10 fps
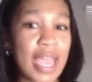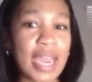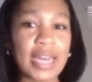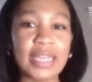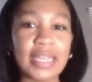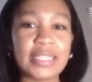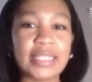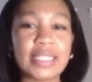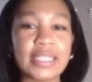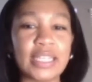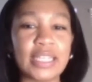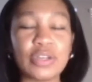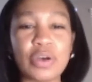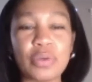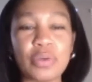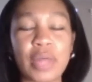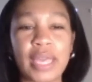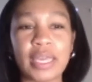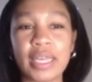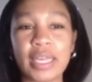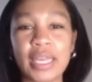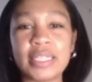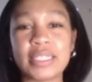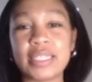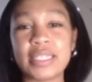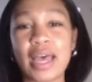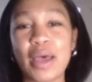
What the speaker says: And it's, like, it's